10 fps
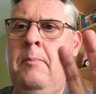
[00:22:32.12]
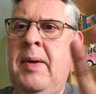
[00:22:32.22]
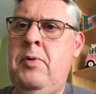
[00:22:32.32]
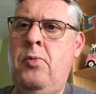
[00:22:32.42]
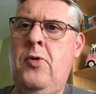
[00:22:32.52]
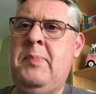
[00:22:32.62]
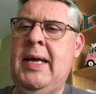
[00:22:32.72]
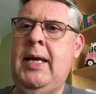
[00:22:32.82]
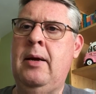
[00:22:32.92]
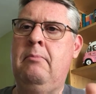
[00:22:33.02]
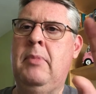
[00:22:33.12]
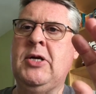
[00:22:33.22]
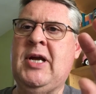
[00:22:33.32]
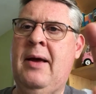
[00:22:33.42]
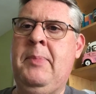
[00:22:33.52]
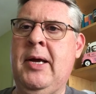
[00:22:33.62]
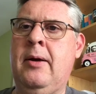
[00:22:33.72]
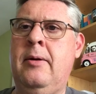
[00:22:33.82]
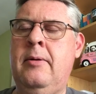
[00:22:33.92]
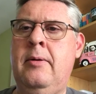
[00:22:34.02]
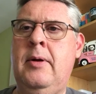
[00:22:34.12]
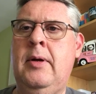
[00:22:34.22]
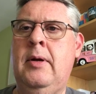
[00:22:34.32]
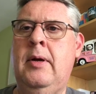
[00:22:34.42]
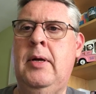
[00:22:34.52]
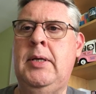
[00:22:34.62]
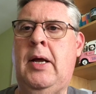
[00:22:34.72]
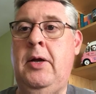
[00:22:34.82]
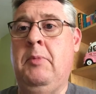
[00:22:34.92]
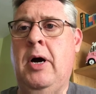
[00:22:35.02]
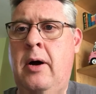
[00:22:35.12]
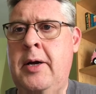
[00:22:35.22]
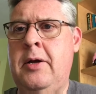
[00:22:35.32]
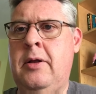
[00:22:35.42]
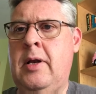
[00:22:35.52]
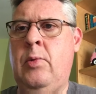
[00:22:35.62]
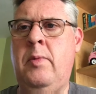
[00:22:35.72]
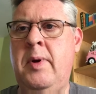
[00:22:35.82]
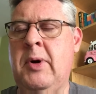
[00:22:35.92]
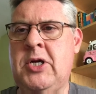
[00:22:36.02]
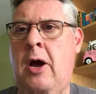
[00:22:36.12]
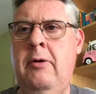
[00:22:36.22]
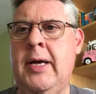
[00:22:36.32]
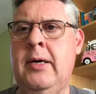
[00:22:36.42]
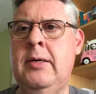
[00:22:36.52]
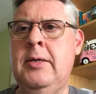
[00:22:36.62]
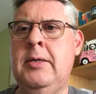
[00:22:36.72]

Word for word: People would be much happier. Now you might argue that they would be much holier,